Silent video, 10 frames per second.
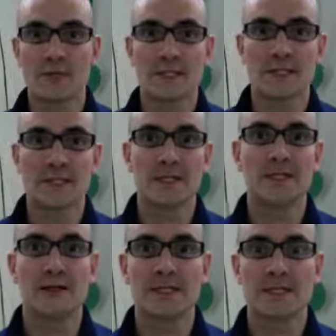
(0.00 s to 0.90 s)
means is
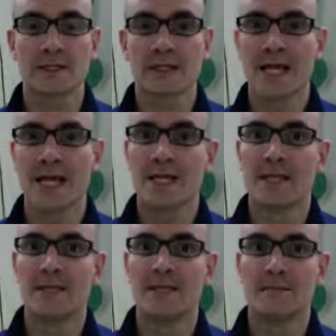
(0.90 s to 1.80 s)
basically
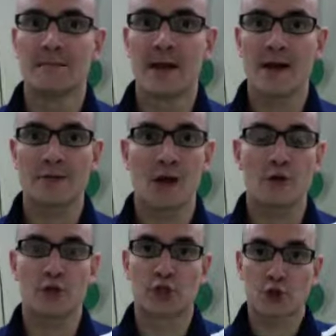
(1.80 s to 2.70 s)
the amount
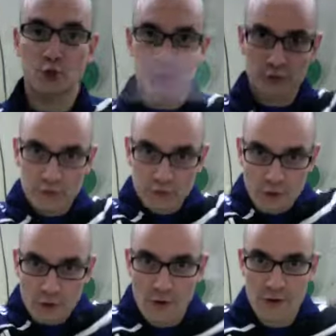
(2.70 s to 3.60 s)
our shoulders
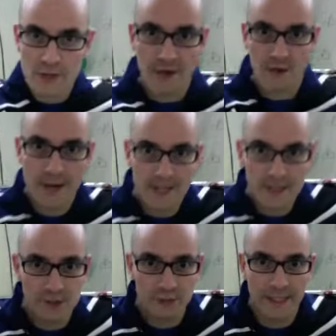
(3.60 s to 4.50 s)
turn in our
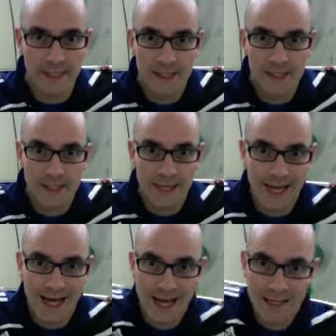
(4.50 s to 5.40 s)
backswing
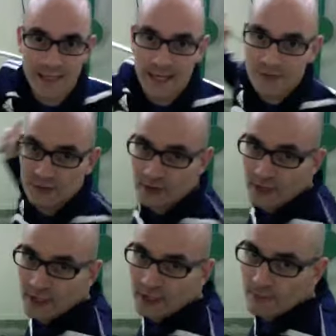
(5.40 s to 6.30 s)
against
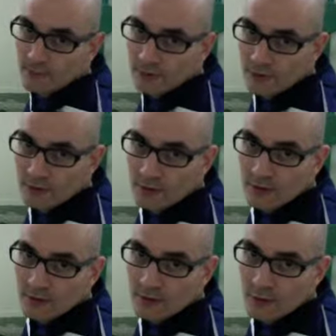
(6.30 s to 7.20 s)
our hips.
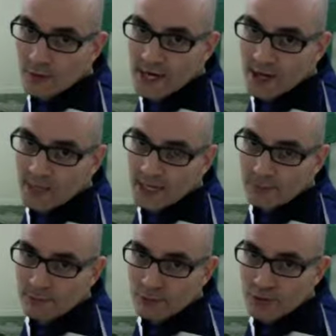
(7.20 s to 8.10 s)
So right now my
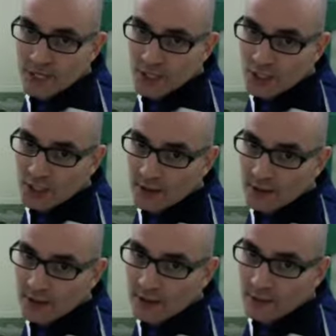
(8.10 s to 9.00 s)
hips are
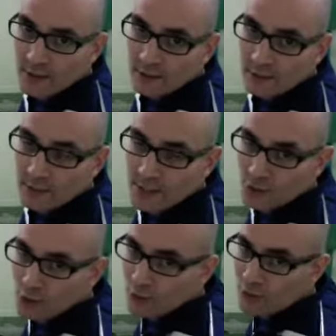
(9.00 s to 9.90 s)
stationary, but my
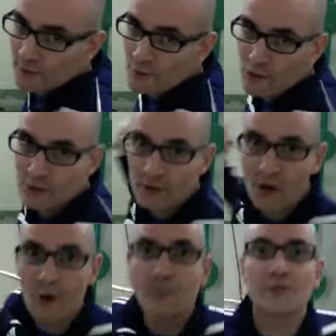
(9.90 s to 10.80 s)
shoulders have turned
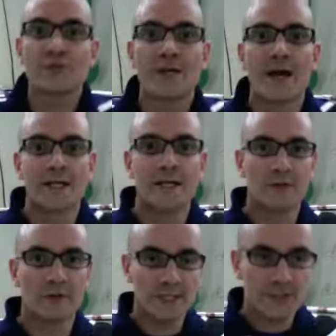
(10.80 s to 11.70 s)
almost 90
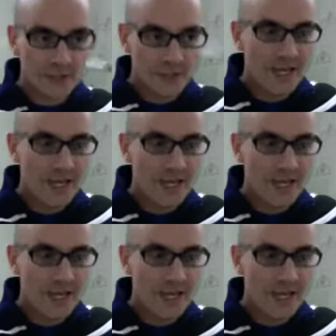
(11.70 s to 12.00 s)
degrees.